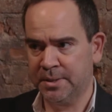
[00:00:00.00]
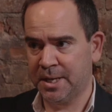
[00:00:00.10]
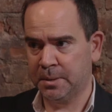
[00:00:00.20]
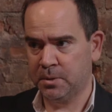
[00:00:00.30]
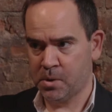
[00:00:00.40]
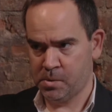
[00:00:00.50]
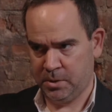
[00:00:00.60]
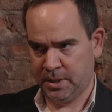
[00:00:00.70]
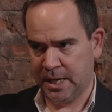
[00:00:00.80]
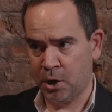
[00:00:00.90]
get
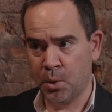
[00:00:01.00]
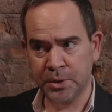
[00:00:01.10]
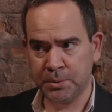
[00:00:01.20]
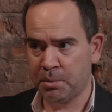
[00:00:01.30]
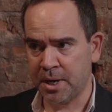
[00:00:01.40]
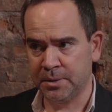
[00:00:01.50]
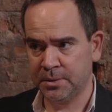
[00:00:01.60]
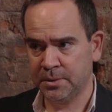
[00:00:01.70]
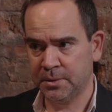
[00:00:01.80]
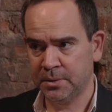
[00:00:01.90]
the lowest
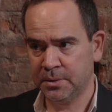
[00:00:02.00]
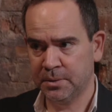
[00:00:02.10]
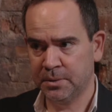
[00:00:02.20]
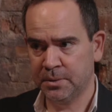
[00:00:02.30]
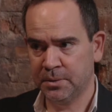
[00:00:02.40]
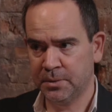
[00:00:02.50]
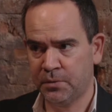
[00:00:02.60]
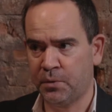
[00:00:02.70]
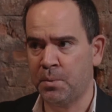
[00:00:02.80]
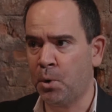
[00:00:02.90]
price
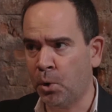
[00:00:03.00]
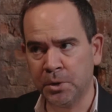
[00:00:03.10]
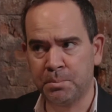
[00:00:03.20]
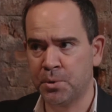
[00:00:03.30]
from all the